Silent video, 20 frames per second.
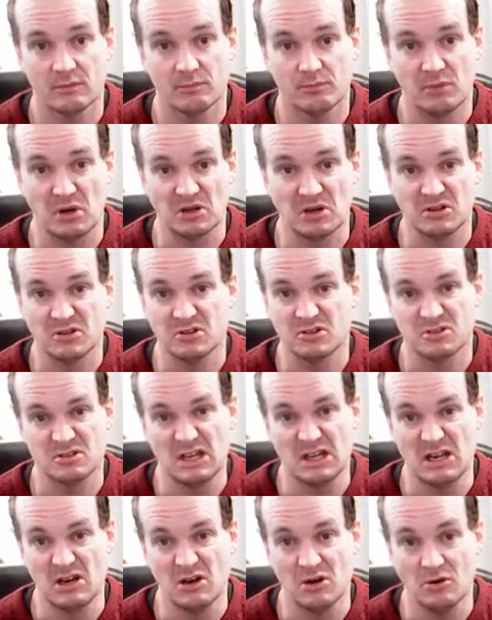Bug's
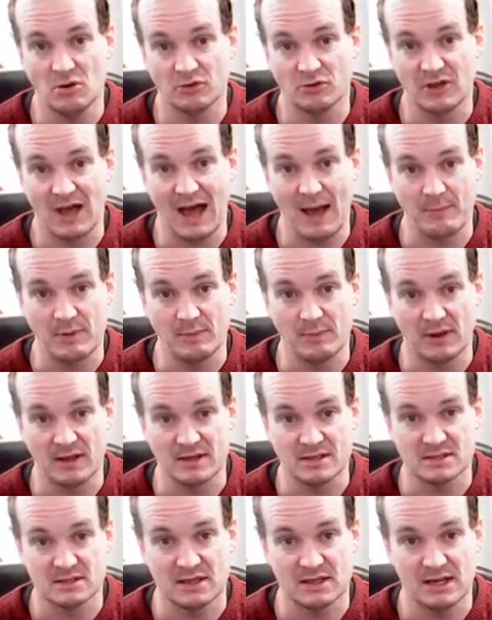in not a happy
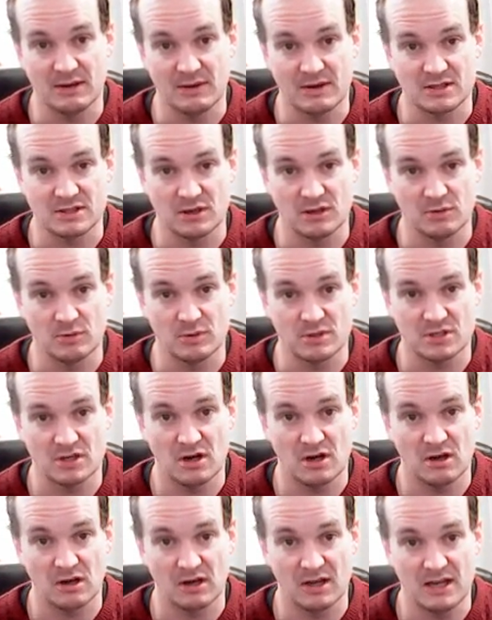place. Anyway, so we
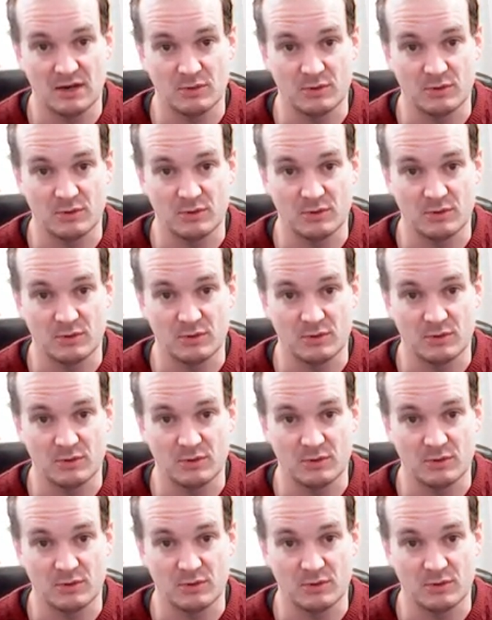start our lead